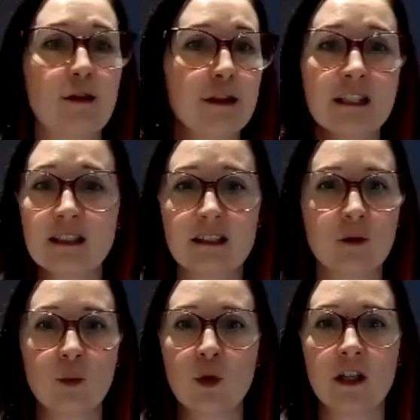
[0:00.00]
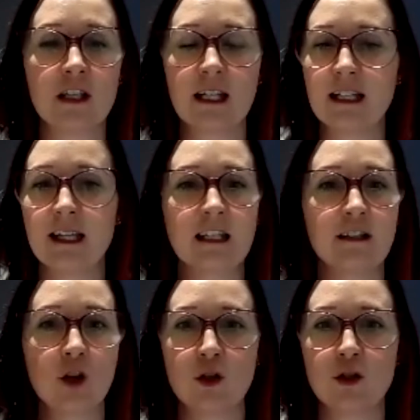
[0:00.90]
this isn't working and
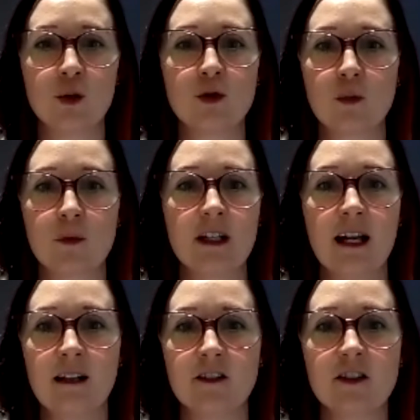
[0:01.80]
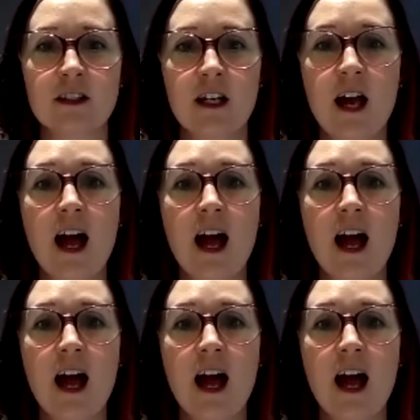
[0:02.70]
I've got to do something else,